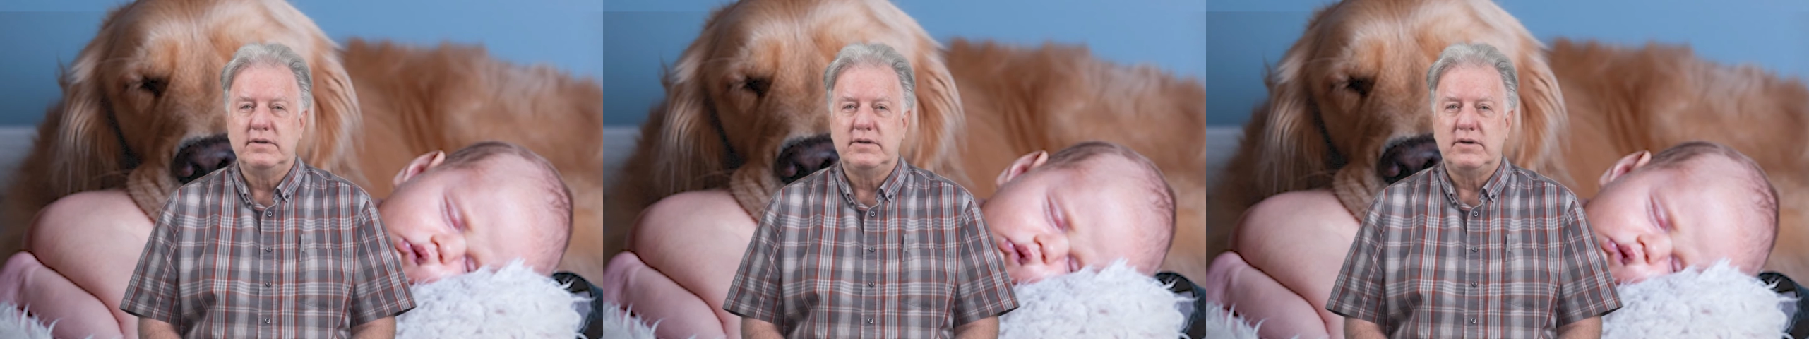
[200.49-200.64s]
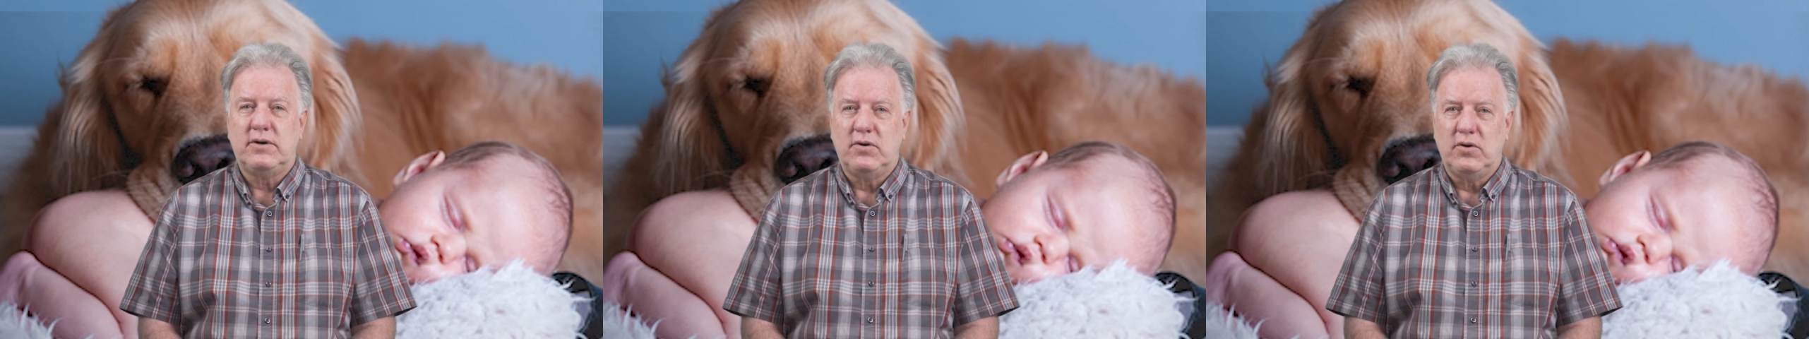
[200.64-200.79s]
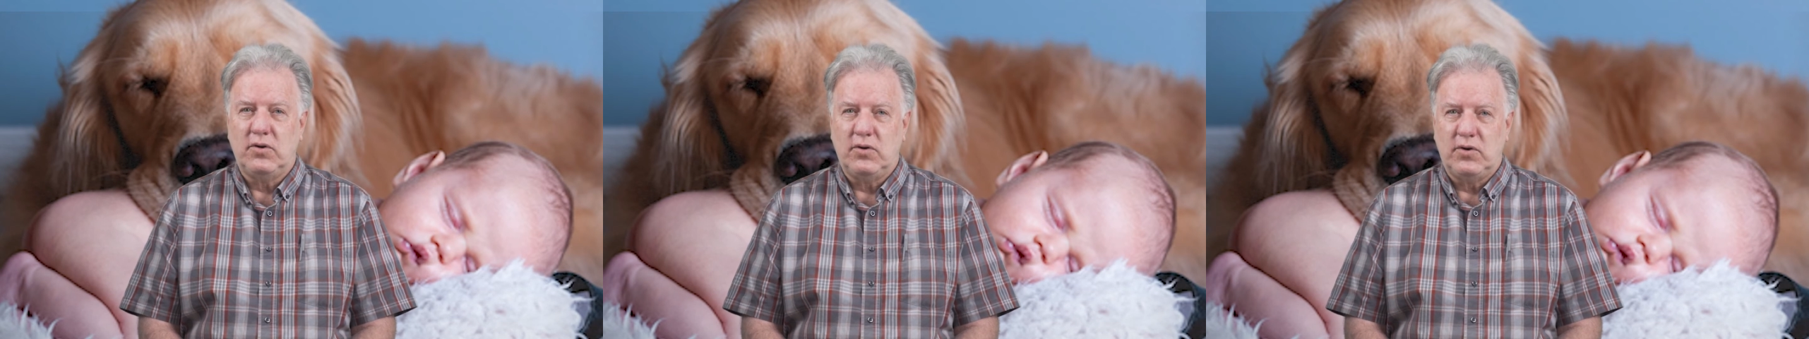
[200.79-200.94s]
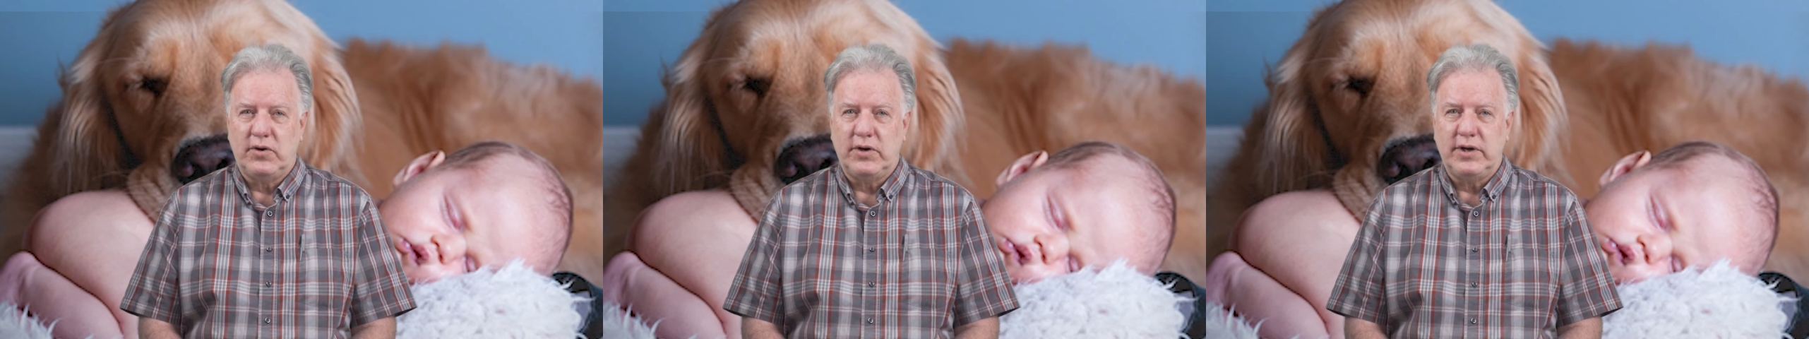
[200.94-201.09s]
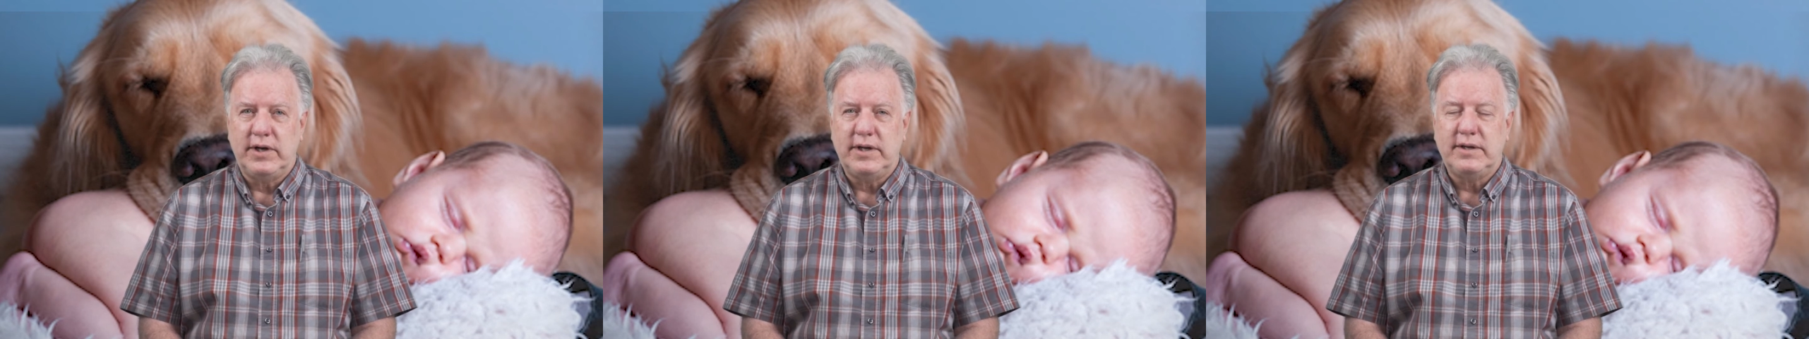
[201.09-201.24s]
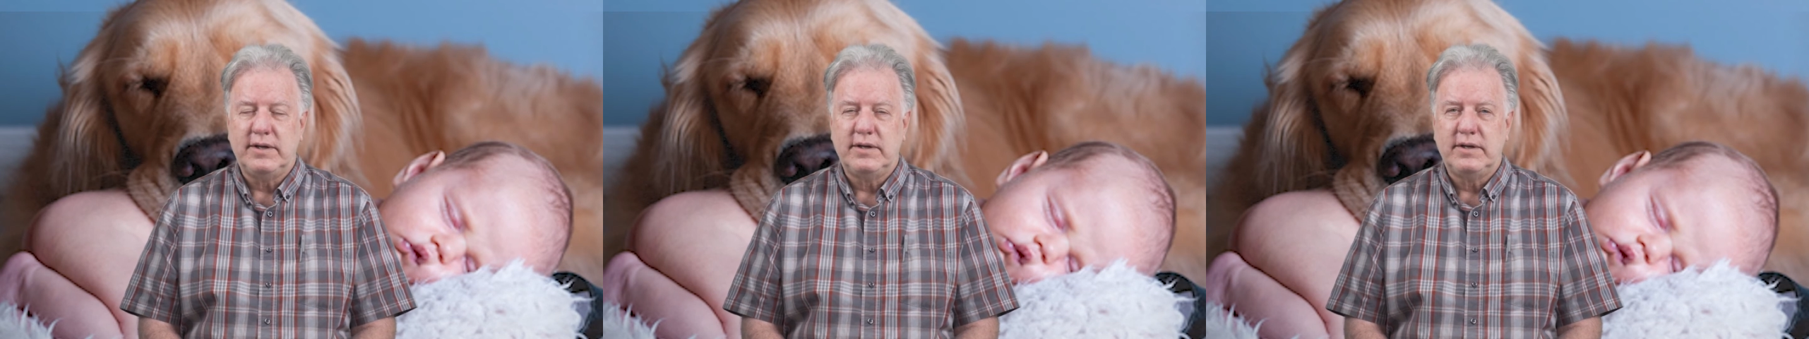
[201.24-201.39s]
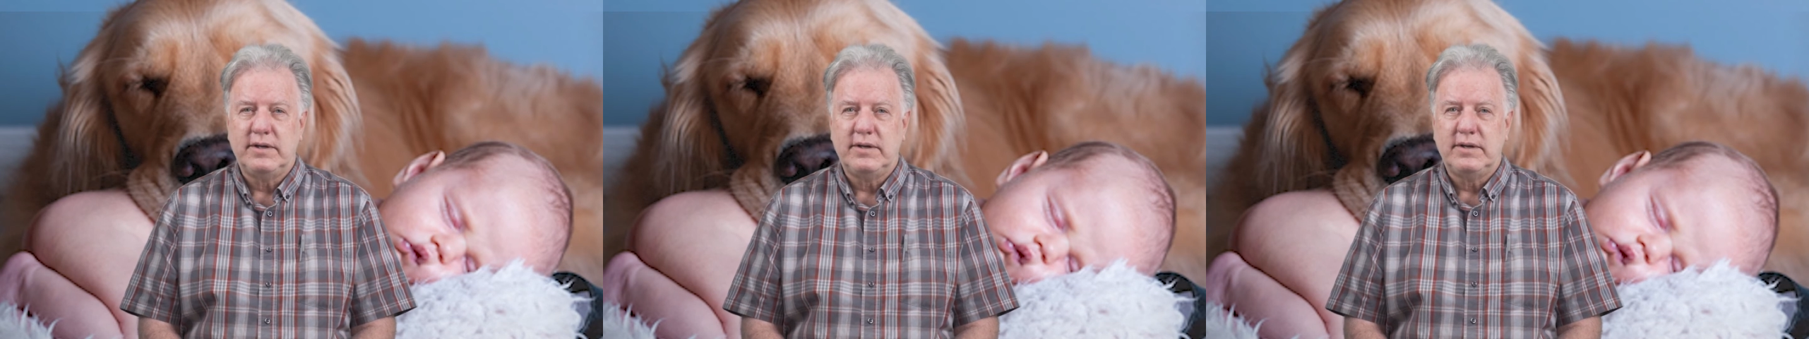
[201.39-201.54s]
O Lord,
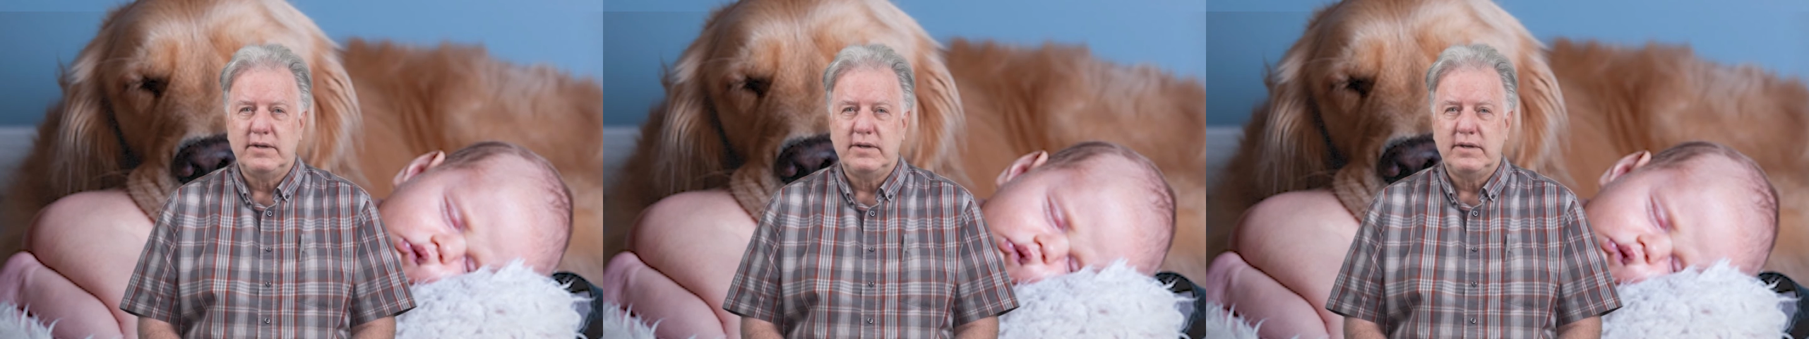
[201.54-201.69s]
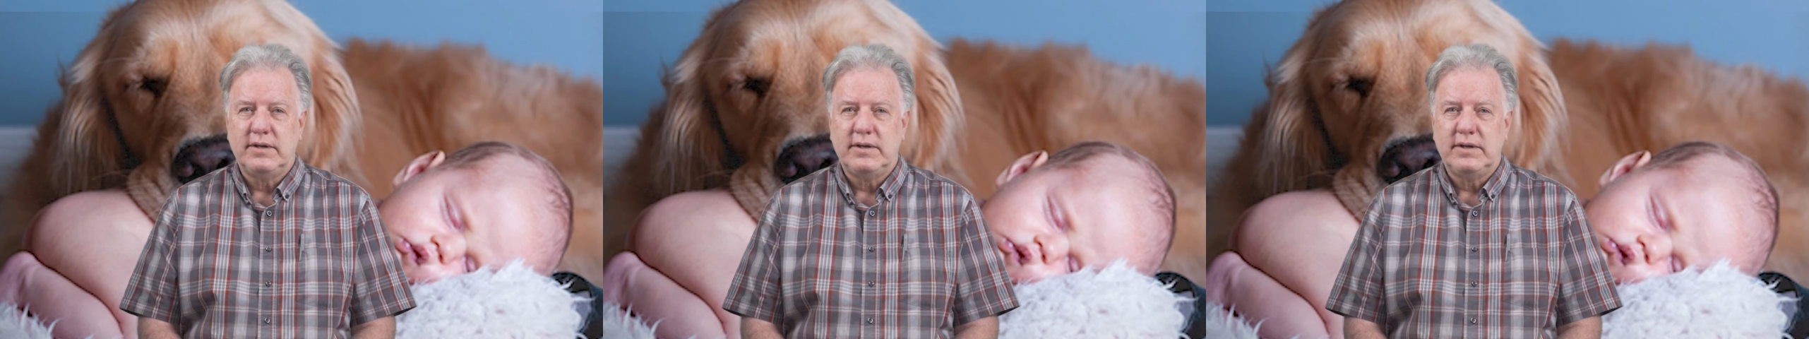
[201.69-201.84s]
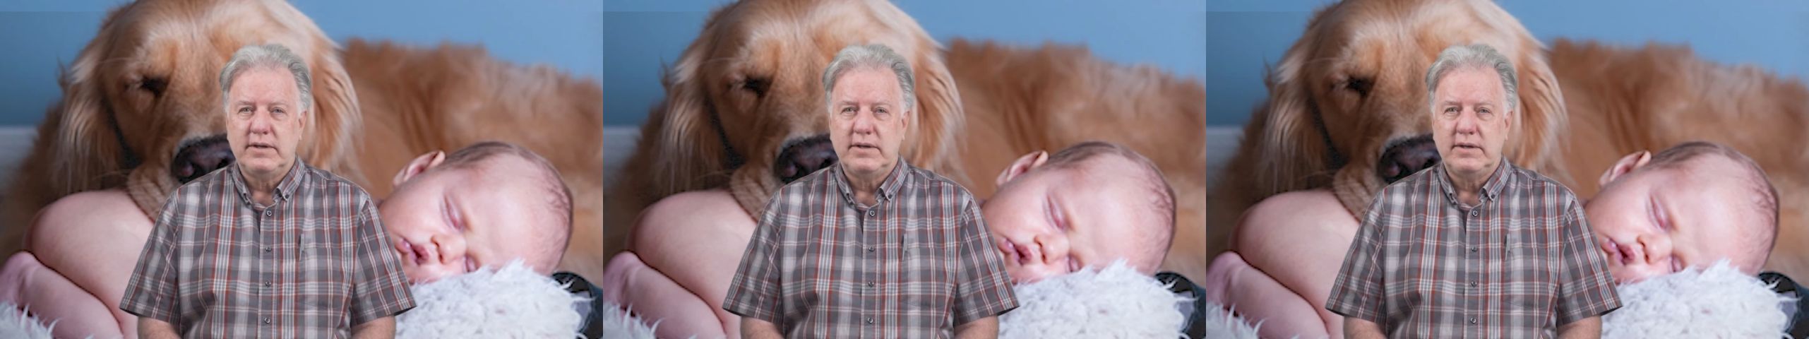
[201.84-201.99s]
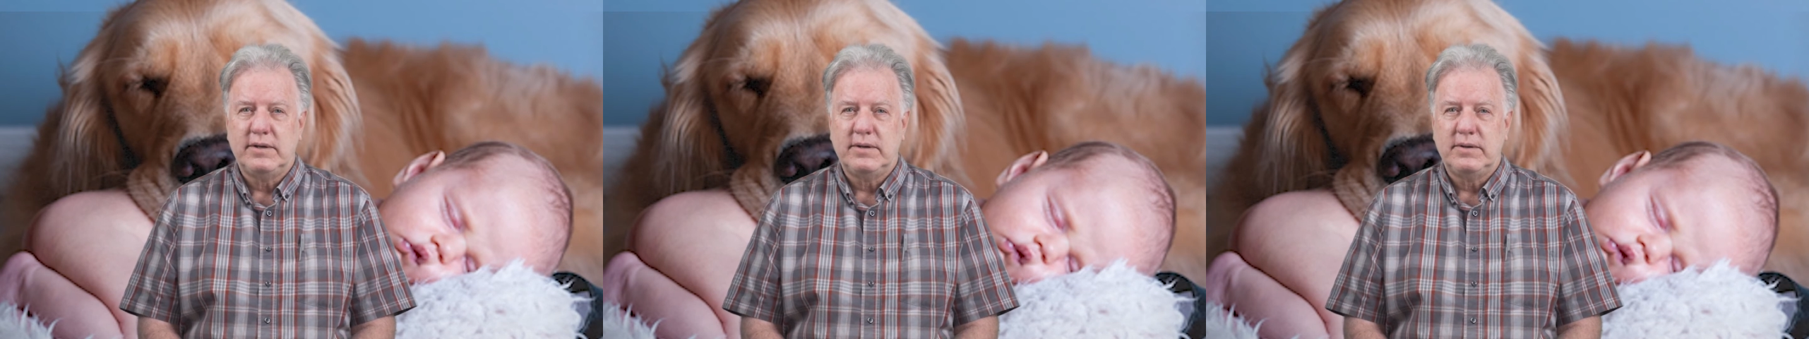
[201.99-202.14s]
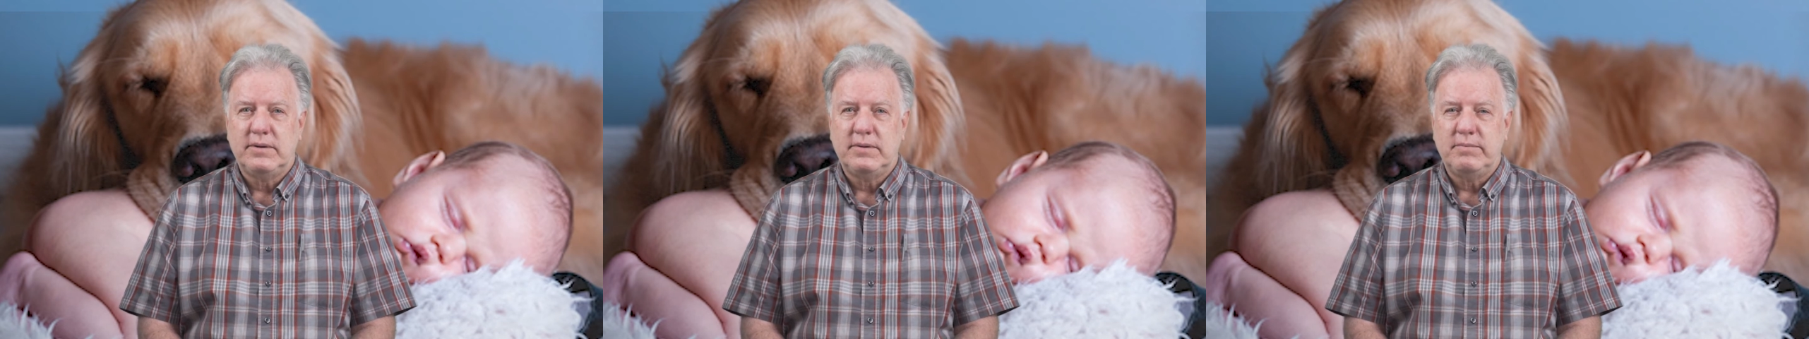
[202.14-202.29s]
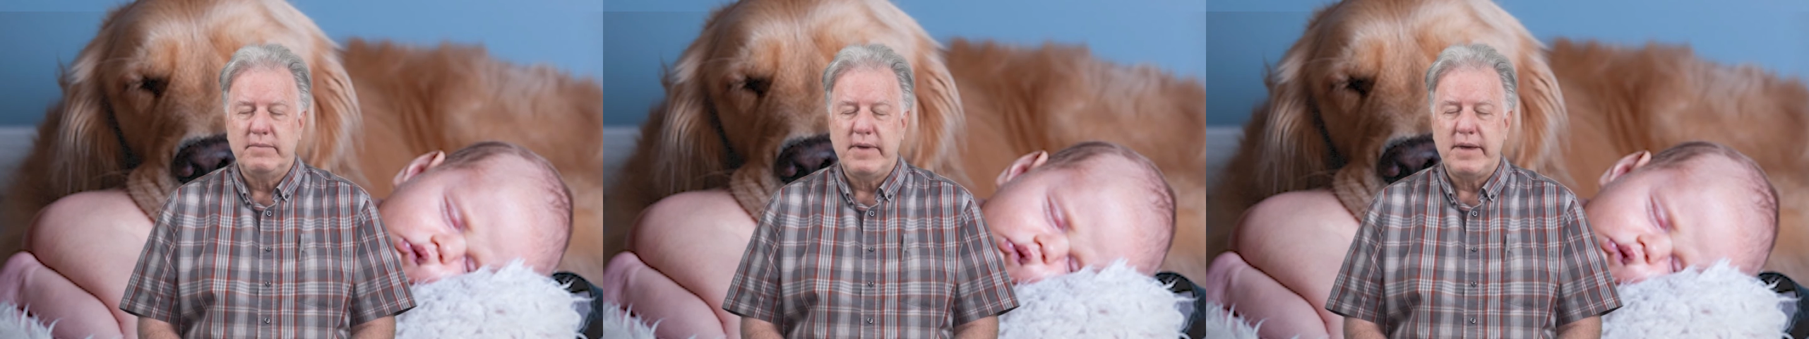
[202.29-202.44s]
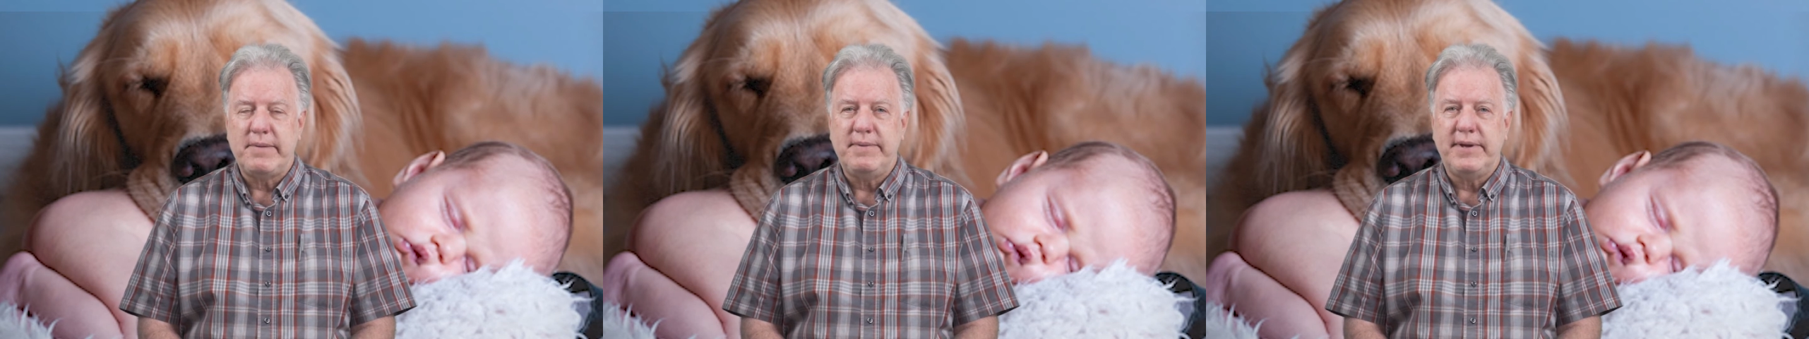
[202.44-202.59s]

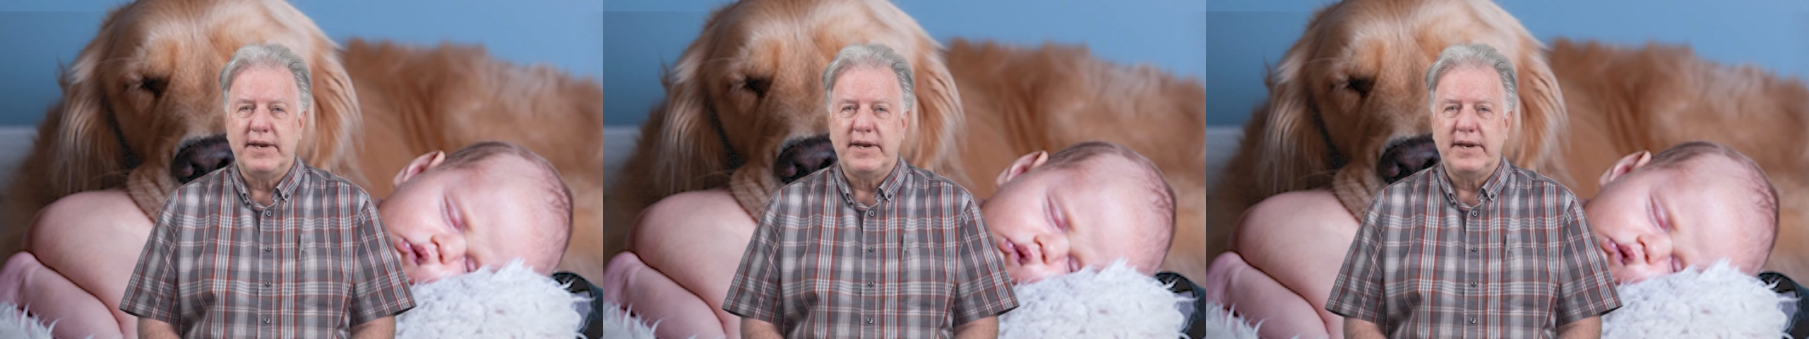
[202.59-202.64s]
make